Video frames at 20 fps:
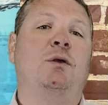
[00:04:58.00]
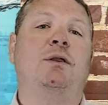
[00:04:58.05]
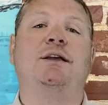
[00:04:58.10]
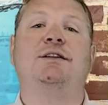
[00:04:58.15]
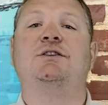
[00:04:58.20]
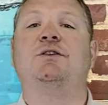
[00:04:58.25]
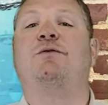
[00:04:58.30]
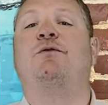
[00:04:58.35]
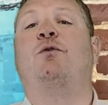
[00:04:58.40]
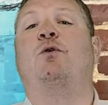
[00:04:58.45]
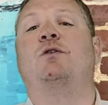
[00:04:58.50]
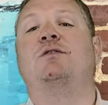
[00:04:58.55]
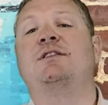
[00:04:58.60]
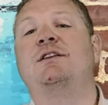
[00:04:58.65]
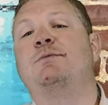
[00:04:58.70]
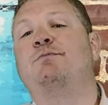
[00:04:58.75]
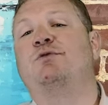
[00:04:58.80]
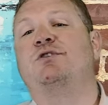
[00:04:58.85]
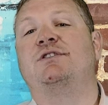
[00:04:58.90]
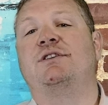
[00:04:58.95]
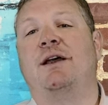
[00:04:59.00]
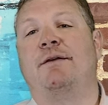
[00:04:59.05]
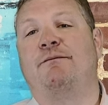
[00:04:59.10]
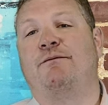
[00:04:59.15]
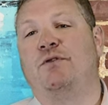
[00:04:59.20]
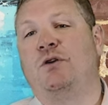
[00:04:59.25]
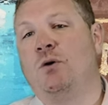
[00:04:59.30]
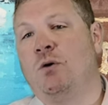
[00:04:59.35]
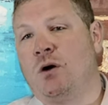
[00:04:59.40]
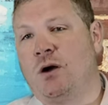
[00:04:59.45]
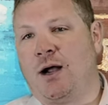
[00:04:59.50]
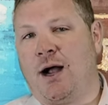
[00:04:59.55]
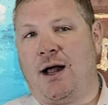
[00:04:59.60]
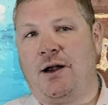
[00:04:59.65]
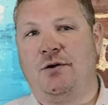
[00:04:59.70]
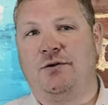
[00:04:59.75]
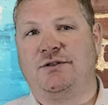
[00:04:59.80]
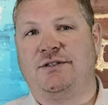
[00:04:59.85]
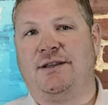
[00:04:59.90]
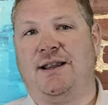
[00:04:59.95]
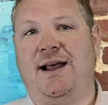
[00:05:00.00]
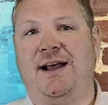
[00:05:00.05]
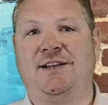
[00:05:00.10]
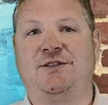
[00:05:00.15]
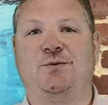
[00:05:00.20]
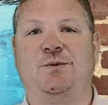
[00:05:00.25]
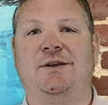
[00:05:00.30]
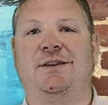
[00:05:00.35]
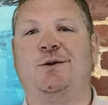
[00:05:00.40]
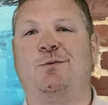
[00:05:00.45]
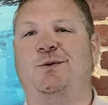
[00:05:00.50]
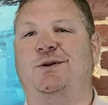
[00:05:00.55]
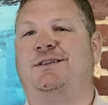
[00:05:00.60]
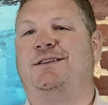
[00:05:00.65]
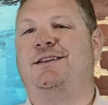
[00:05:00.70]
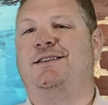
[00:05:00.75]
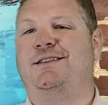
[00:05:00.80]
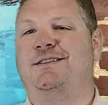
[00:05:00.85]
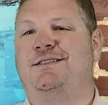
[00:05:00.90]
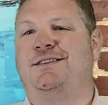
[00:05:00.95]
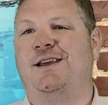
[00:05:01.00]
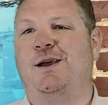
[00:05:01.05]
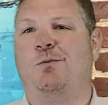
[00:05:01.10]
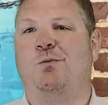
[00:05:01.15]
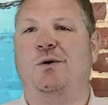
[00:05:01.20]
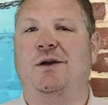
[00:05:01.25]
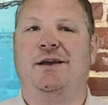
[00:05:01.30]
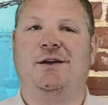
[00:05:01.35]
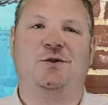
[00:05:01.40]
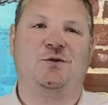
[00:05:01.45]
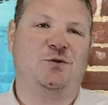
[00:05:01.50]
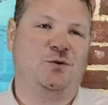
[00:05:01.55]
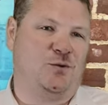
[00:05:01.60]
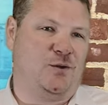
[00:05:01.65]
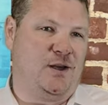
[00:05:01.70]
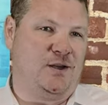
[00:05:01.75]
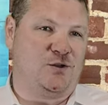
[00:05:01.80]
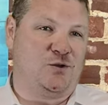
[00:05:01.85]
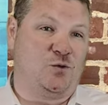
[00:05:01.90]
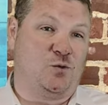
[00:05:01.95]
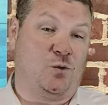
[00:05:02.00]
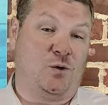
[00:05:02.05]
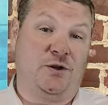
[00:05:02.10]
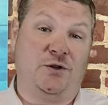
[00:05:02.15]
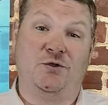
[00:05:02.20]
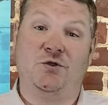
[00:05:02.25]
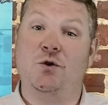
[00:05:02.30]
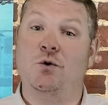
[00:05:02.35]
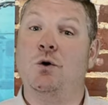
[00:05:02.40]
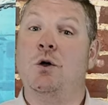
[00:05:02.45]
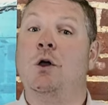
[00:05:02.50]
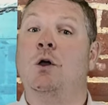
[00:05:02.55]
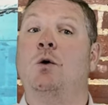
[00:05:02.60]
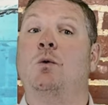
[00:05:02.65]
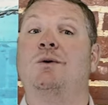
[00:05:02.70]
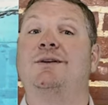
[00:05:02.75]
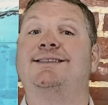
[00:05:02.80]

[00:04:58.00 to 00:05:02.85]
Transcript: listed 14% fewer condos last week than we did the same week in 2022 when